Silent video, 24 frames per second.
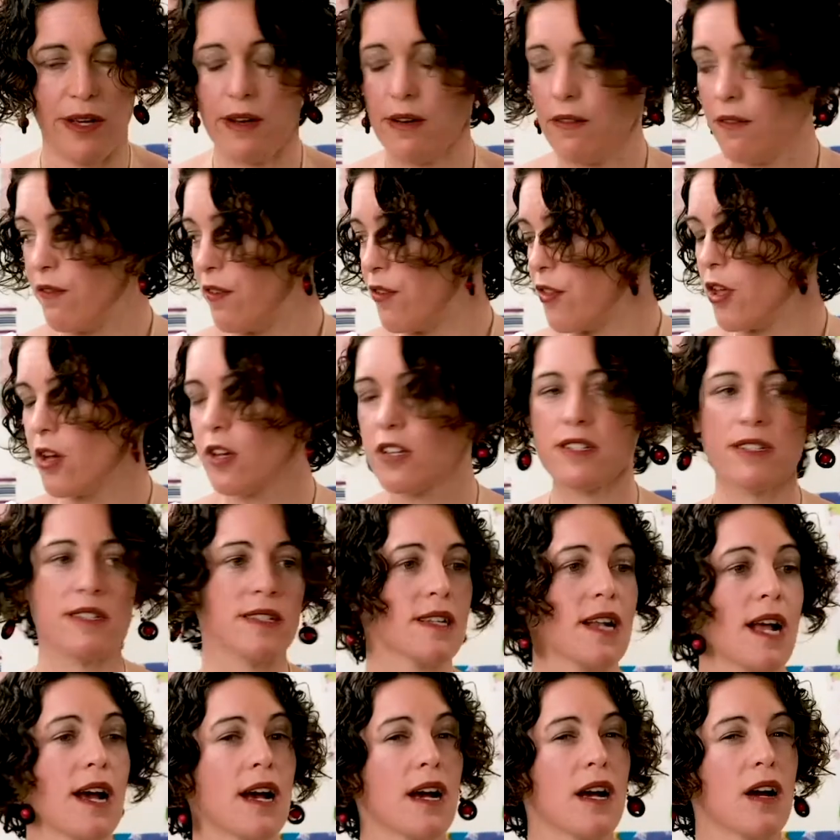For those that
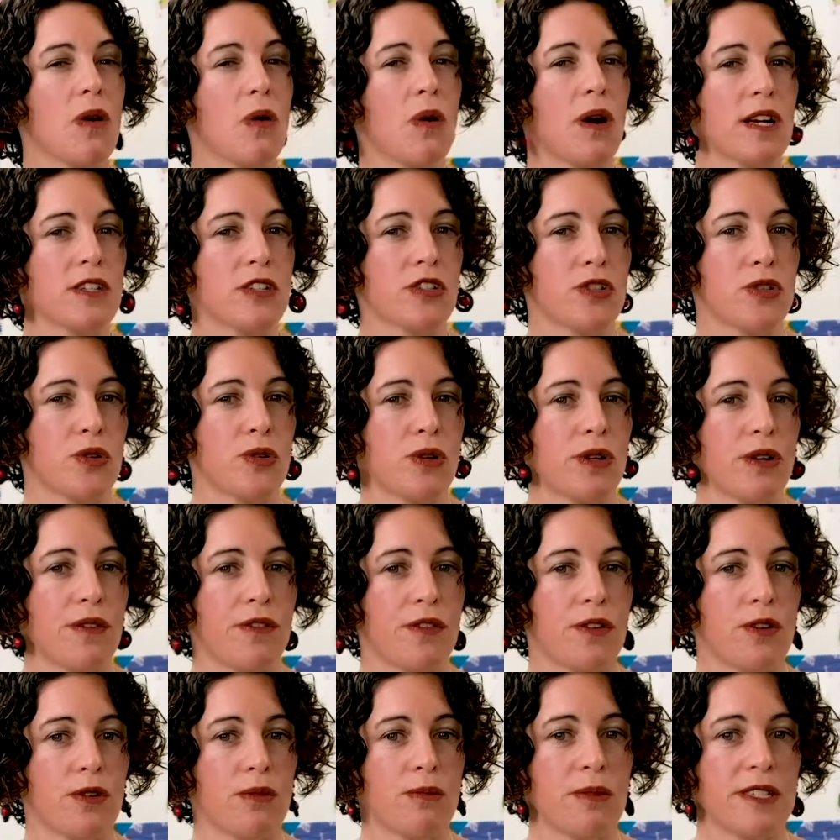aren't quite sure if
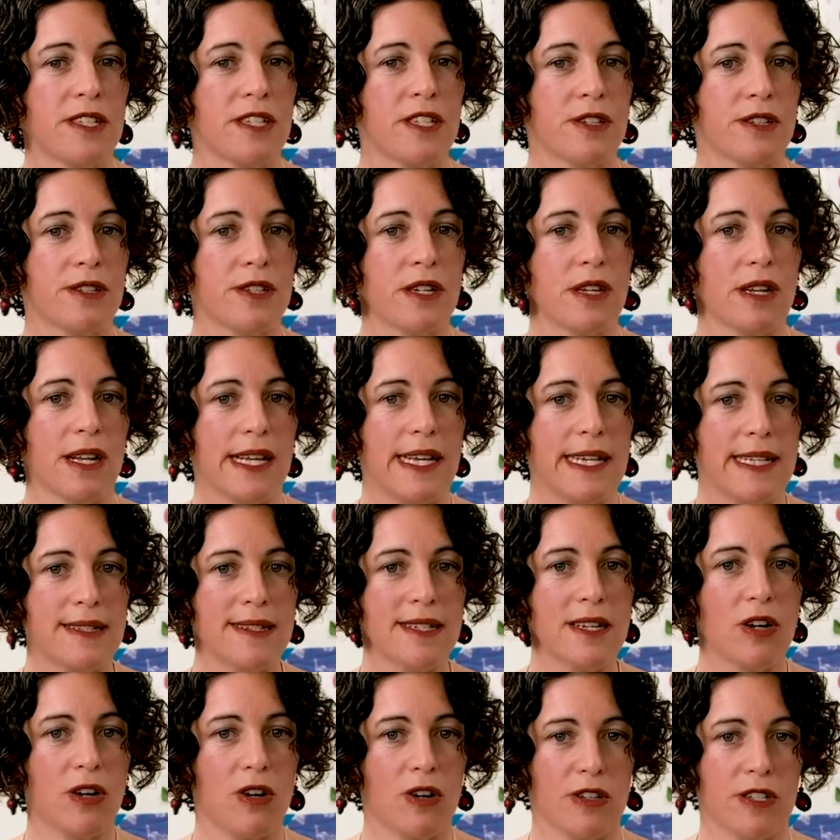your material is
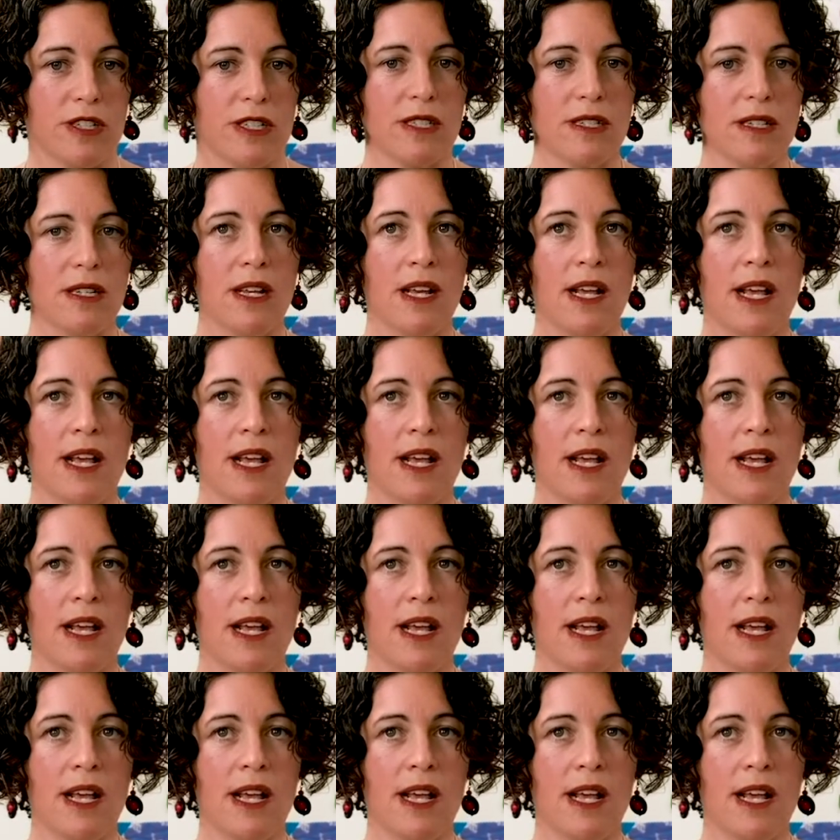cotton,